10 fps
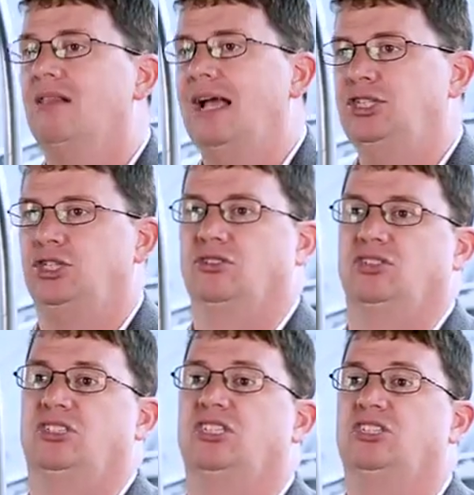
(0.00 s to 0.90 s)

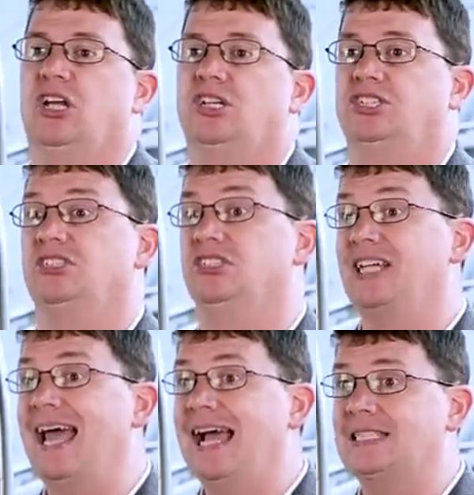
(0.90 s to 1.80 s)
lectures, discussions,
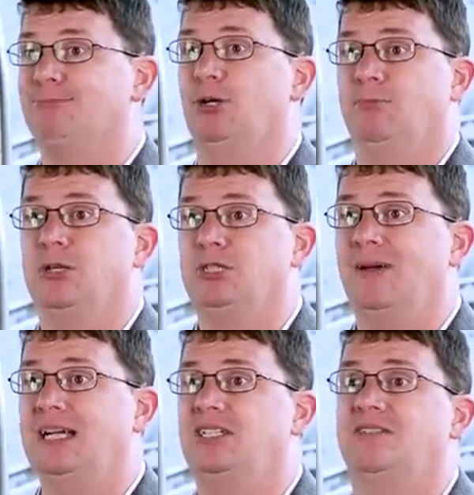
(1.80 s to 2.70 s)
expert
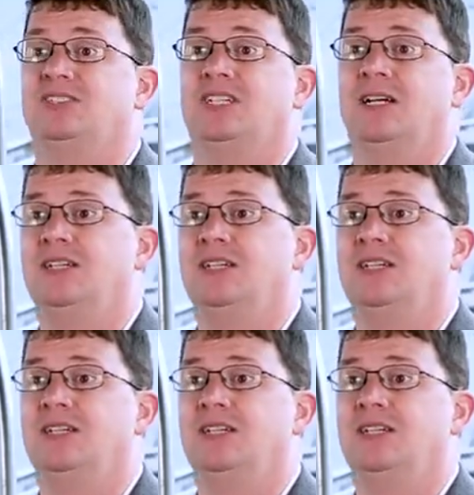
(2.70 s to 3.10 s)
perspectives,